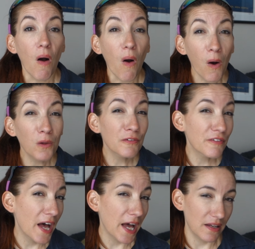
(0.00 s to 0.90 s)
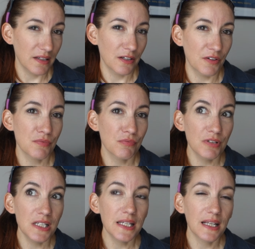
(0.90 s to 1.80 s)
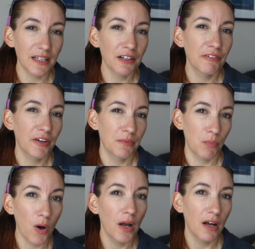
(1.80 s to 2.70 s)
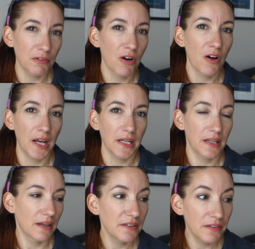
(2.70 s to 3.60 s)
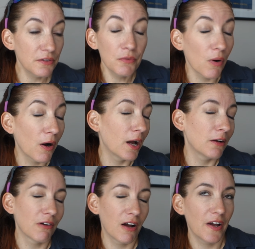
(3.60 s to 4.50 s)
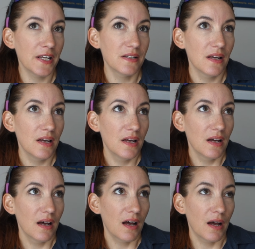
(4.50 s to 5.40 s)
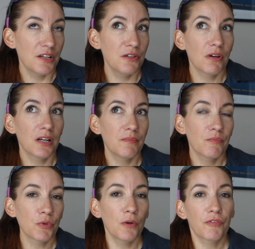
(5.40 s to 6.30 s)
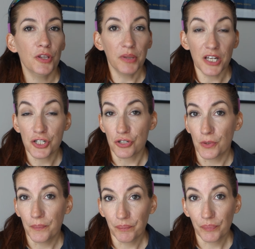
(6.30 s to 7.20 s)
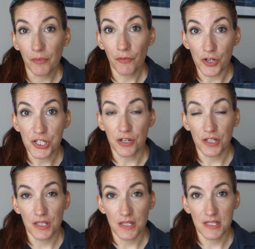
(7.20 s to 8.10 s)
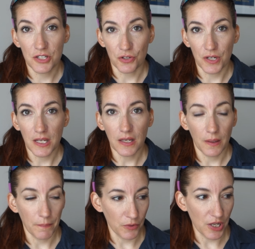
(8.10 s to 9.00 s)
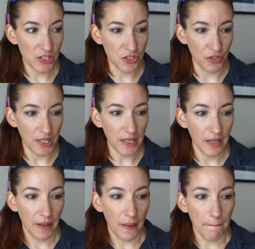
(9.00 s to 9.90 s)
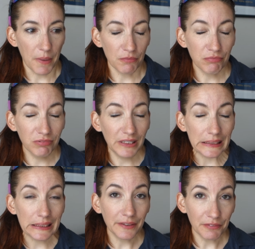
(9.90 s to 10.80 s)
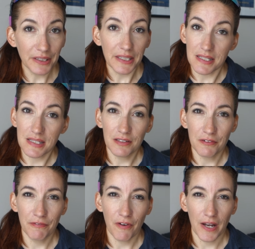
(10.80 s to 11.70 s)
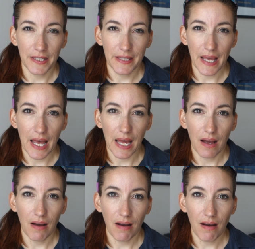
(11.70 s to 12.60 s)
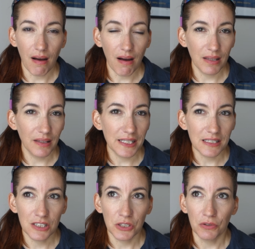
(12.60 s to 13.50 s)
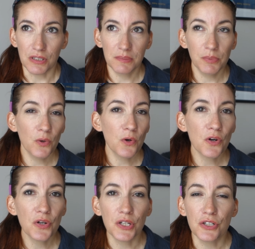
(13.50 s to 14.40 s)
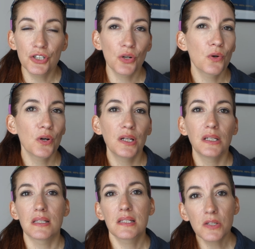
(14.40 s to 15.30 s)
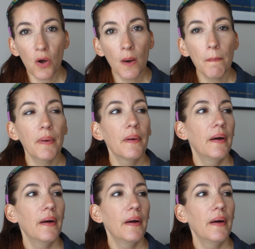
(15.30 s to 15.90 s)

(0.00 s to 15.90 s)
All of that, you know, it's really clarified why I ride. And I knew why I ride. I knew I rode for the pleasure before I started this journey, Audax journey, but really, really it solidified that I like to explore and enjoy and stop.